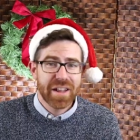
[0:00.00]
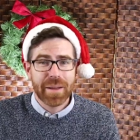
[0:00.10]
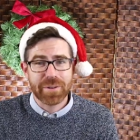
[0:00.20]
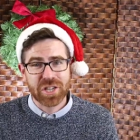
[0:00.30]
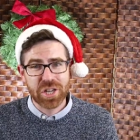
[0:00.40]

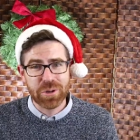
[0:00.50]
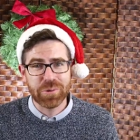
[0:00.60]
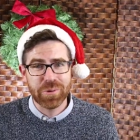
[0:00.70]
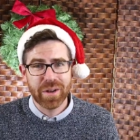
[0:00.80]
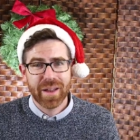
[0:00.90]
Number
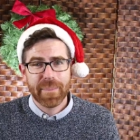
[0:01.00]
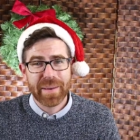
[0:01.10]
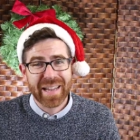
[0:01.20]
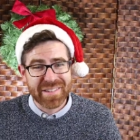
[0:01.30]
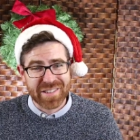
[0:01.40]
two,
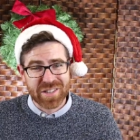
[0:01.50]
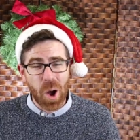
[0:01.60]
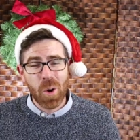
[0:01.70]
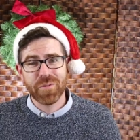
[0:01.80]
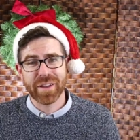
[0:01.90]
because it's
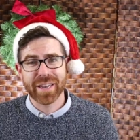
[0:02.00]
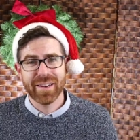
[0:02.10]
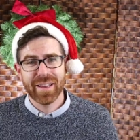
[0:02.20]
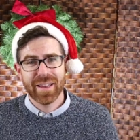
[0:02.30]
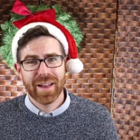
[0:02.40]
COVID,
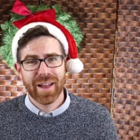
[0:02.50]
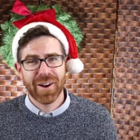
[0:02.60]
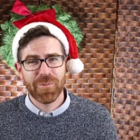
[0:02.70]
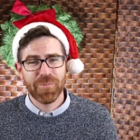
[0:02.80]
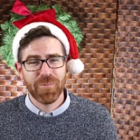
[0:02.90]

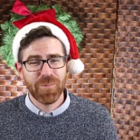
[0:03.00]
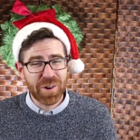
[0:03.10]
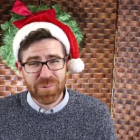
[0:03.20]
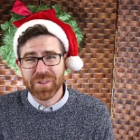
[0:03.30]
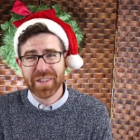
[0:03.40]
uh, we
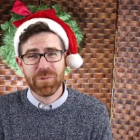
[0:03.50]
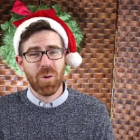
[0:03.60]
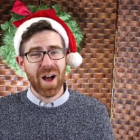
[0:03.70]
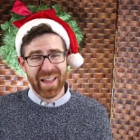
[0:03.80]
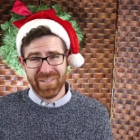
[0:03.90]
don't really
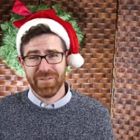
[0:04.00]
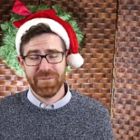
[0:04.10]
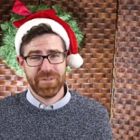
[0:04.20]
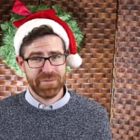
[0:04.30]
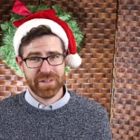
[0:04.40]
want
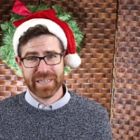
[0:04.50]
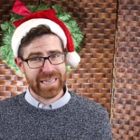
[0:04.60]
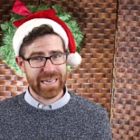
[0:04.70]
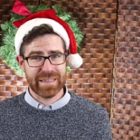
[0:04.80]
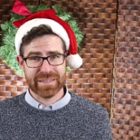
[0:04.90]
50
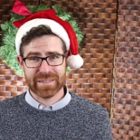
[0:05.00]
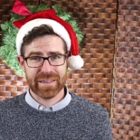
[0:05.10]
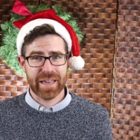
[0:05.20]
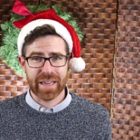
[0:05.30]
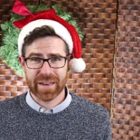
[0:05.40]

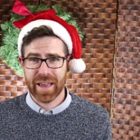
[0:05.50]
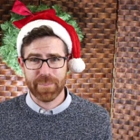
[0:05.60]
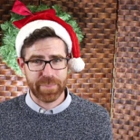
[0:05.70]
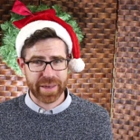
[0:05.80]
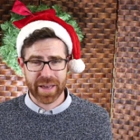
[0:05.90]
teens in
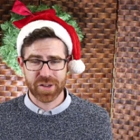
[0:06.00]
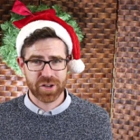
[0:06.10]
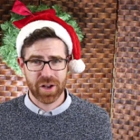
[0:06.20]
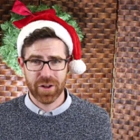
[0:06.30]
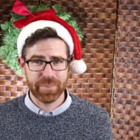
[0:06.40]

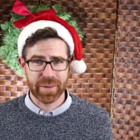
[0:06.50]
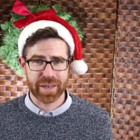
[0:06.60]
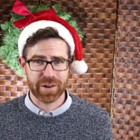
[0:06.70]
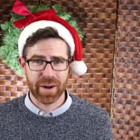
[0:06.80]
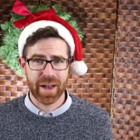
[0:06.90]
MPH all
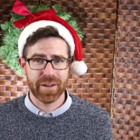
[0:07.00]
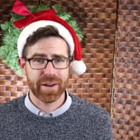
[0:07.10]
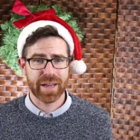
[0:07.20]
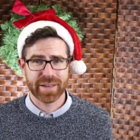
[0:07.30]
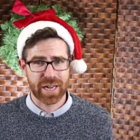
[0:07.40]
milling around
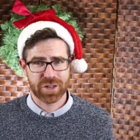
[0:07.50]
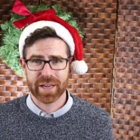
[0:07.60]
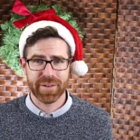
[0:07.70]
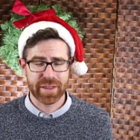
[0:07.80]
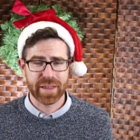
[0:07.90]
and
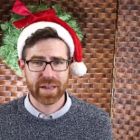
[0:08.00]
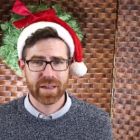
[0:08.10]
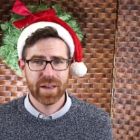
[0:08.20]
touching everything.